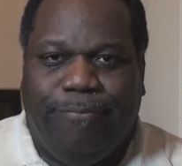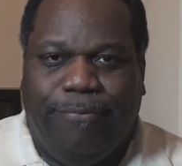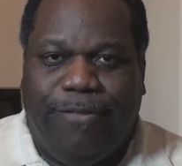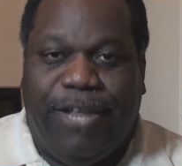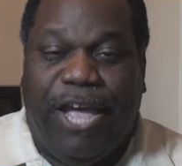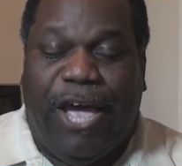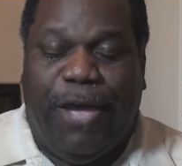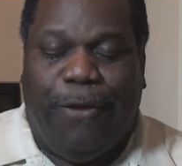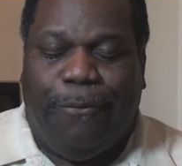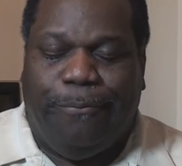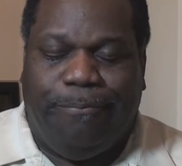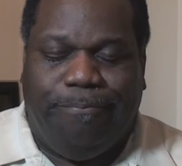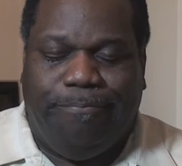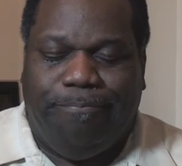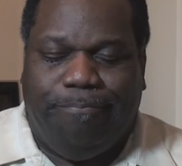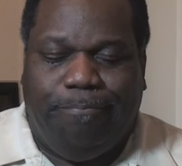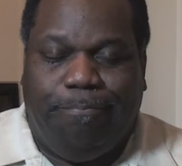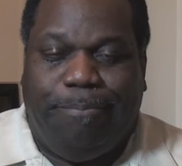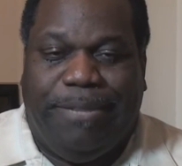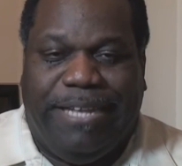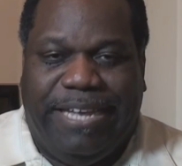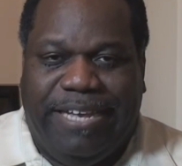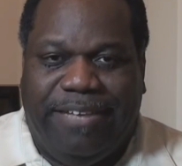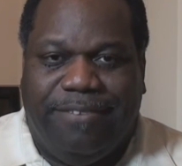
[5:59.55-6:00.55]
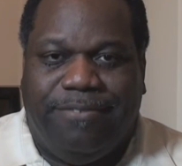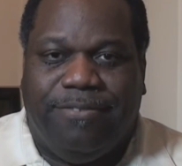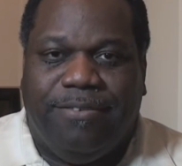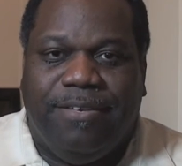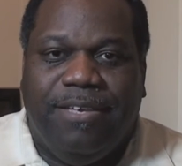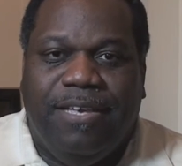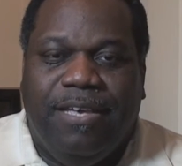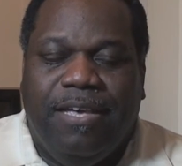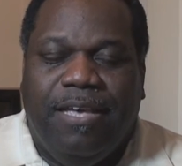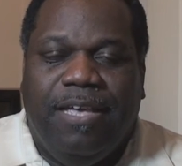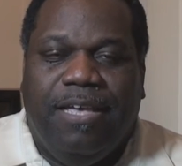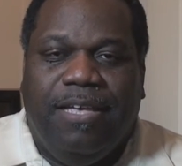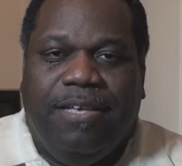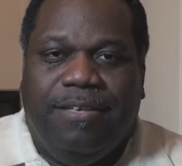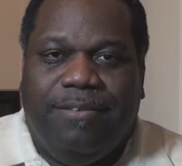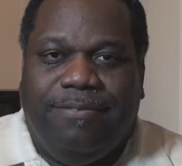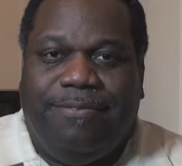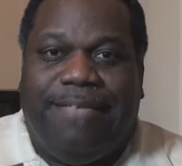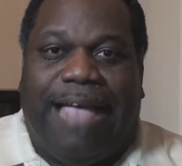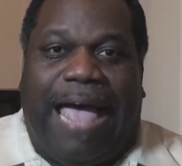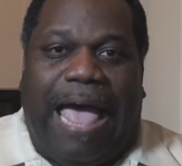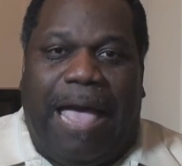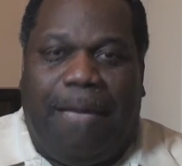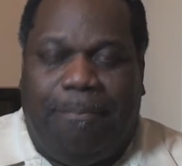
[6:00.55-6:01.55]
No, please
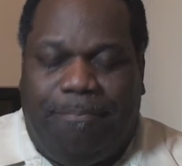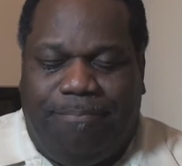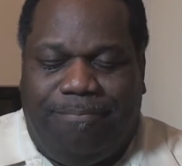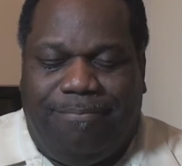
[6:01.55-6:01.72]
stop.